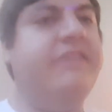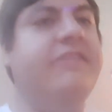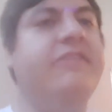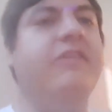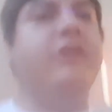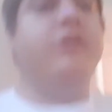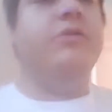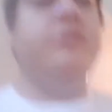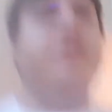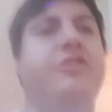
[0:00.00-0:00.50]

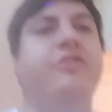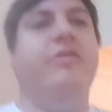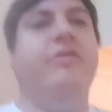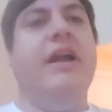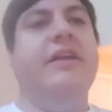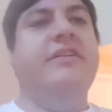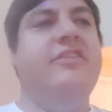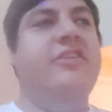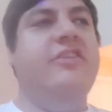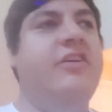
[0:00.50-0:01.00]
so
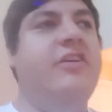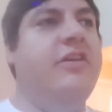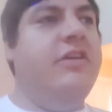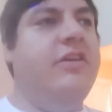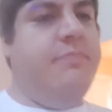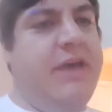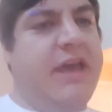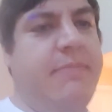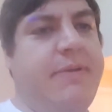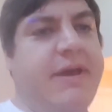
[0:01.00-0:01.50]
direct
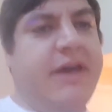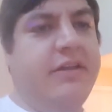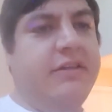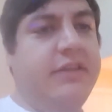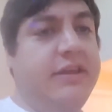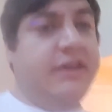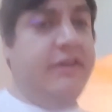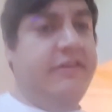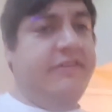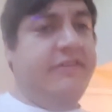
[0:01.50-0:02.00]

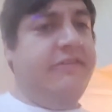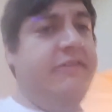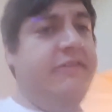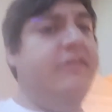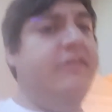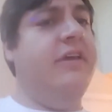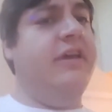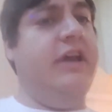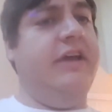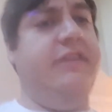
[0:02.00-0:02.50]
PayPal
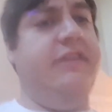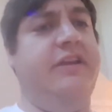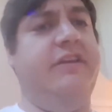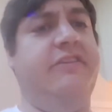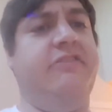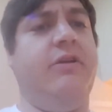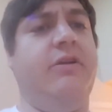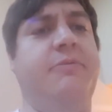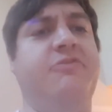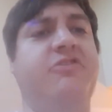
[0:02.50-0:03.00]
links in the
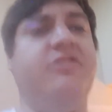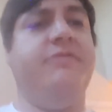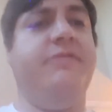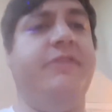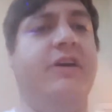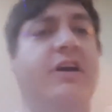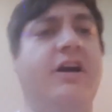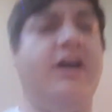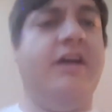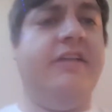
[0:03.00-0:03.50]
description for
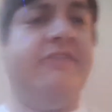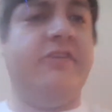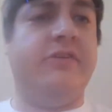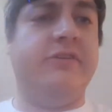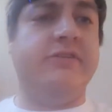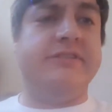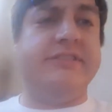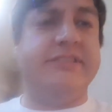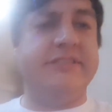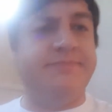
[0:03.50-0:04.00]
the
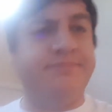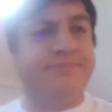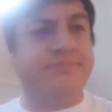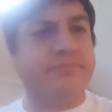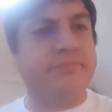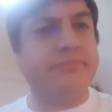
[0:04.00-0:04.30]
consoles.